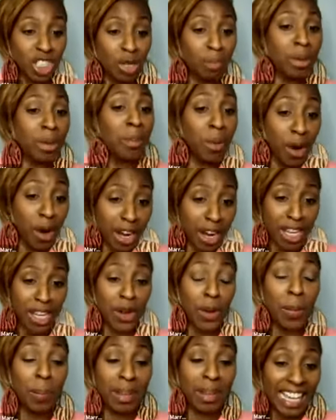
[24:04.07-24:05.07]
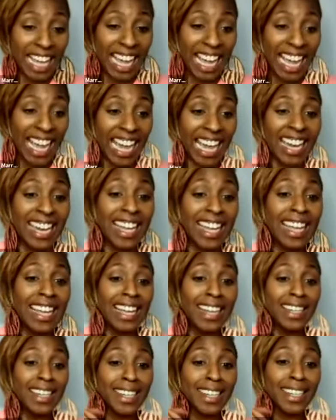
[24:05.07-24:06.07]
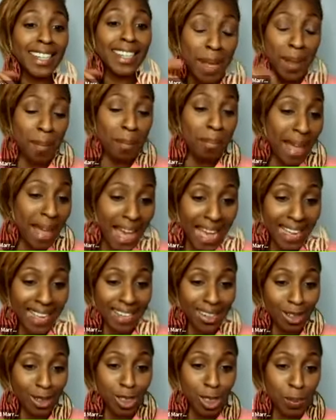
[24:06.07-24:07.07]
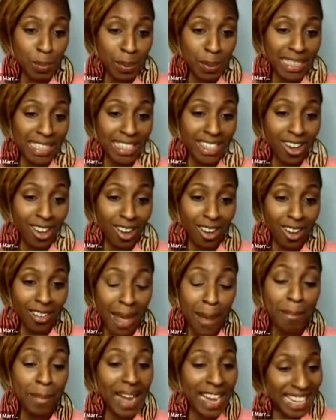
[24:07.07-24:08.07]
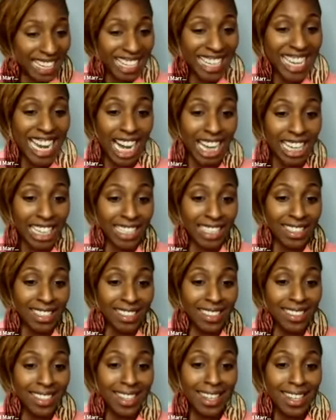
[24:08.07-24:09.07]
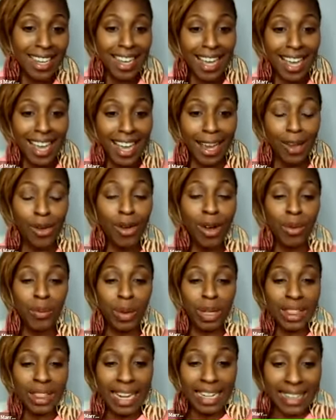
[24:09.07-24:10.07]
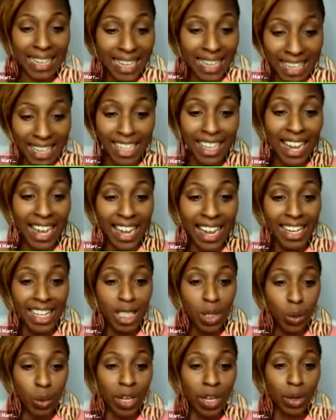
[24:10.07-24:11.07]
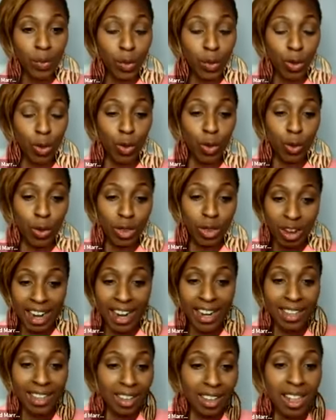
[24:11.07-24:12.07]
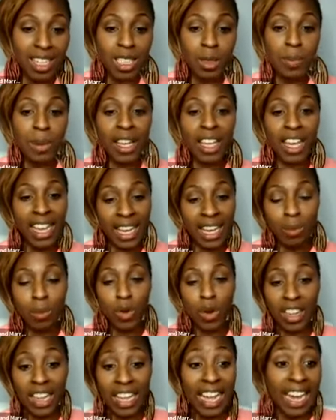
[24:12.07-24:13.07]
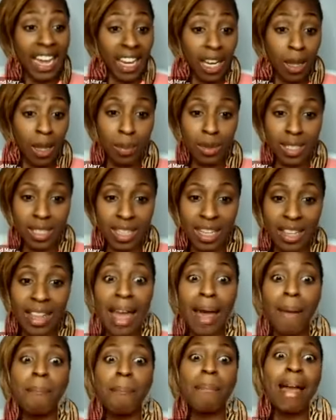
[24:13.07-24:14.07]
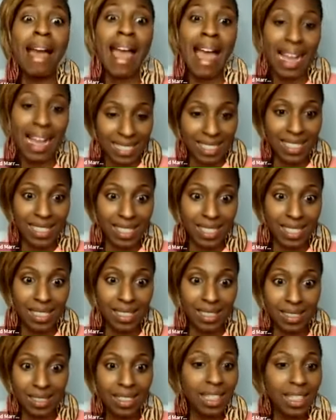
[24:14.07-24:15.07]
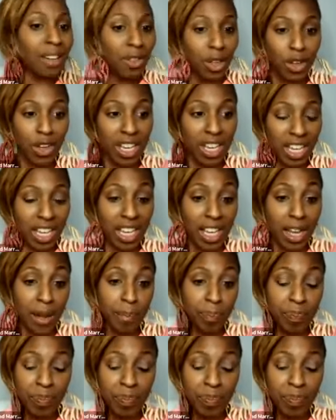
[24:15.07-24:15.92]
should be part of your plan. Cutting back on spending all that mighty dollar and going with like the 80-20 rule, right? Not spending any more than 80% at max of your income